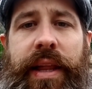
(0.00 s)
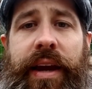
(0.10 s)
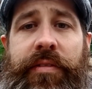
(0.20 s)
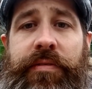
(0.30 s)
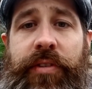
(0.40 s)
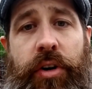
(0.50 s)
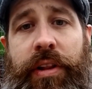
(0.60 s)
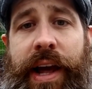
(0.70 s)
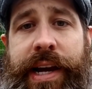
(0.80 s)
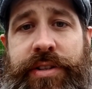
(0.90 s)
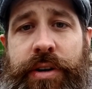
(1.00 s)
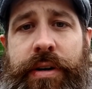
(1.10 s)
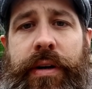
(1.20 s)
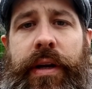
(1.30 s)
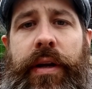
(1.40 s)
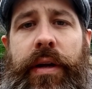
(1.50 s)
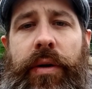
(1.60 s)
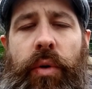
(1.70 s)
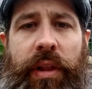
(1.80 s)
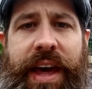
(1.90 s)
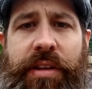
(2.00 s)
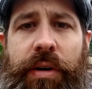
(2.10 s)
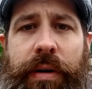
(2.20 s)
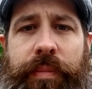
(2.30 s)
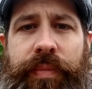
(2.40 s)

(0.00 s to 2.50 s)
like fertilizer or leather.